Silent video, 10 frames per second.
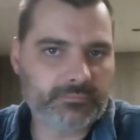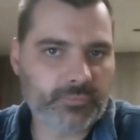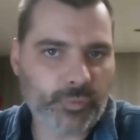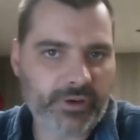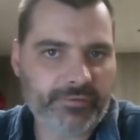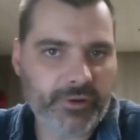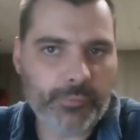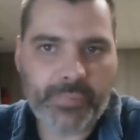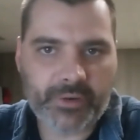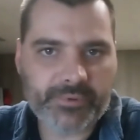Whatever you
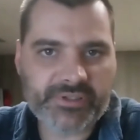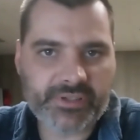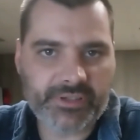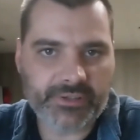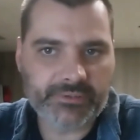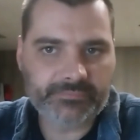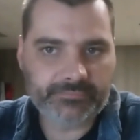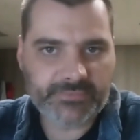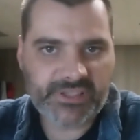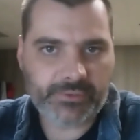purpose to do,
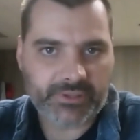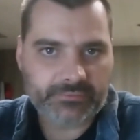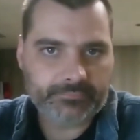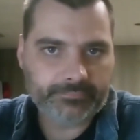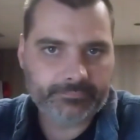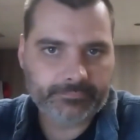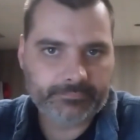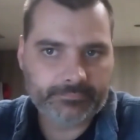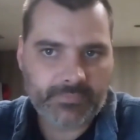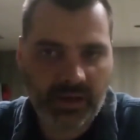do it.
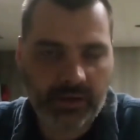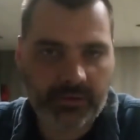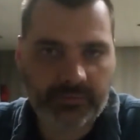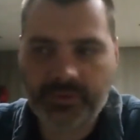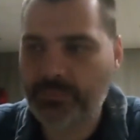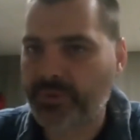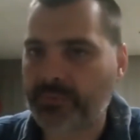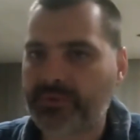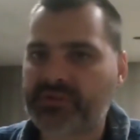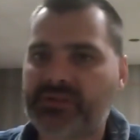If you
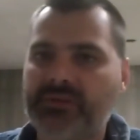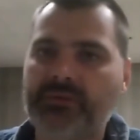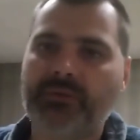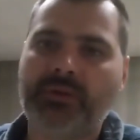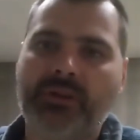purpose to